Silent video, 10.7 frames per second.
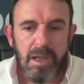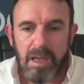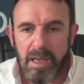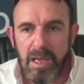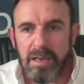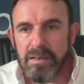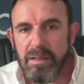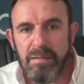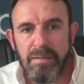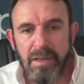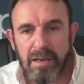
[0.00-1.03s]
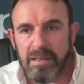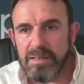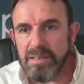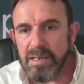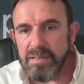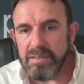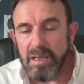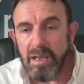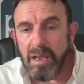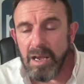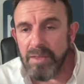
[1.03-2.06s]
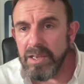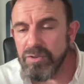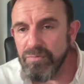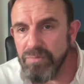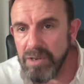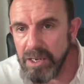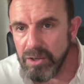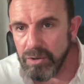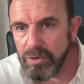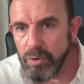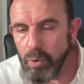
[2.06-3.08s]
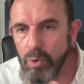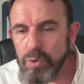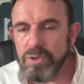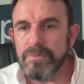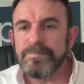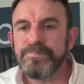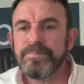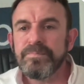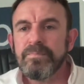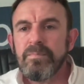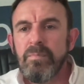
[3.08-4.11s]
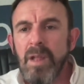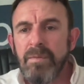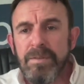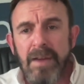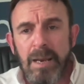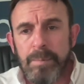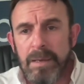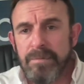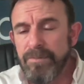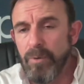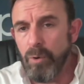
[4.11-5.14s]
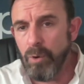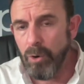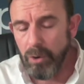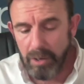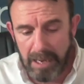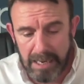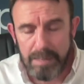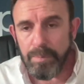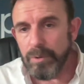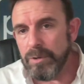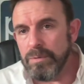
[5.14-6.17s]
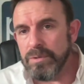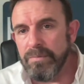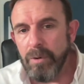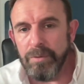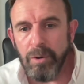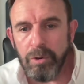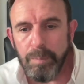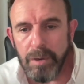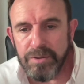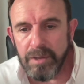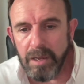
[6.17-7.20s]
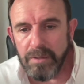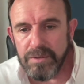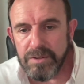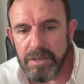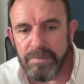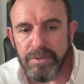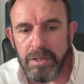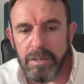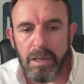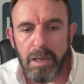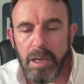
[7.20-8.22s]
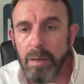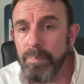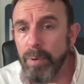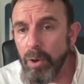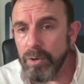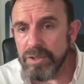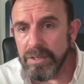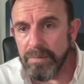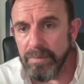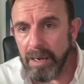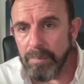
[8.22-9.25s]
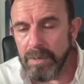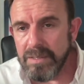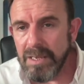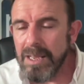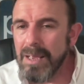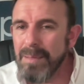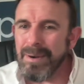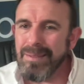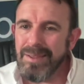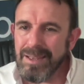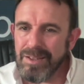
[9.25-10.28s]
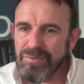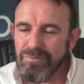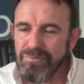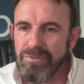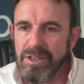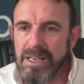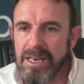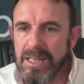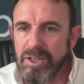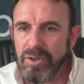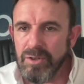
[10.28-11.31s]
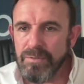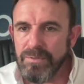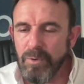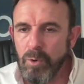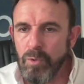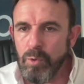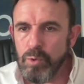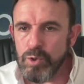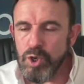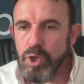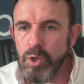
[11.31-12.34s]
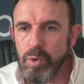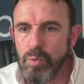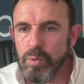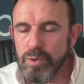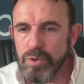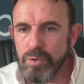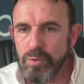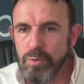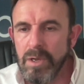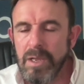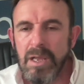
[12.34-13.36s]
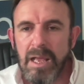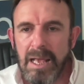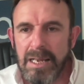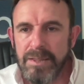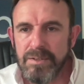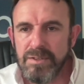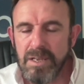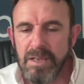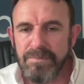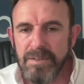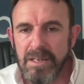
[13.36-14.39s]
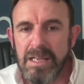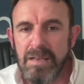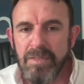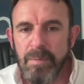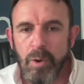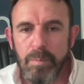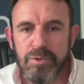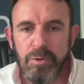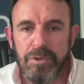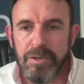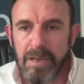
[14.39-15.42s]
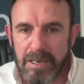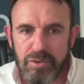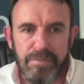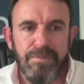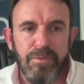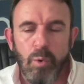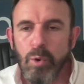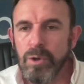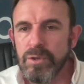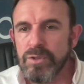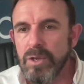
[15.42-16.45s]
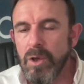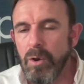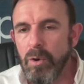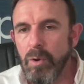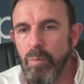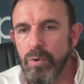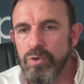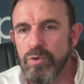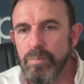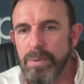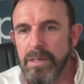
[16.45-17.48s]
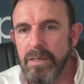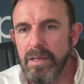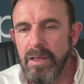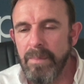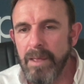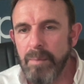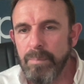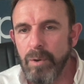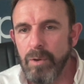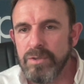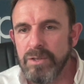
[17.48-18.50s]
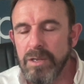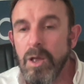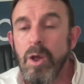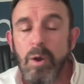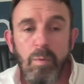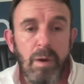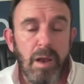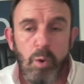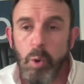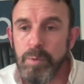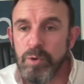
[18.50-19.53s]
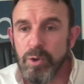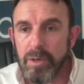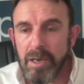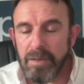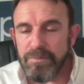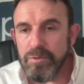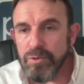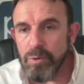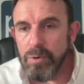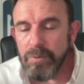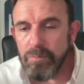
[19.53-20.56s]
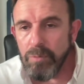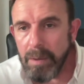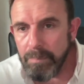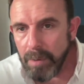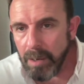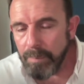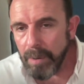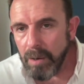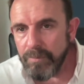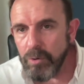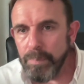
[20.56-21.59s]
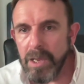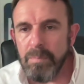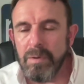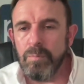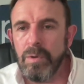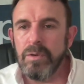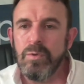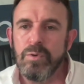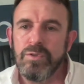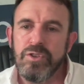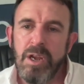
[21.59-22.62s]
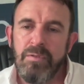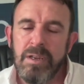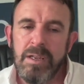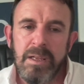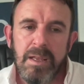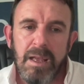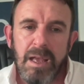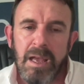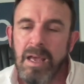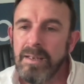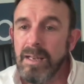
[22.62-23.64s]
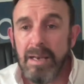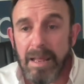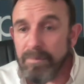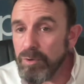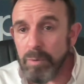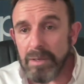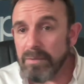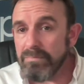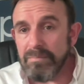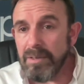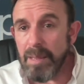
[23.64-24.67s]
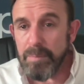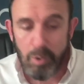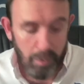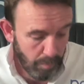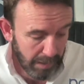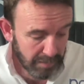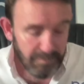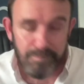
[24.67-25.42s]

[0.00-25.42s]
And that is it. I think it's a really good course. I've developed it for anybody who's involved in occupational health and safety policy development, but I think it's really good for those new to health and safety and give them an opportunity to actually focus on what should be in that policy. Well, I hope you do it, and if you do, remember, part of your payment will go to charity, and if you do it, let me know how it went.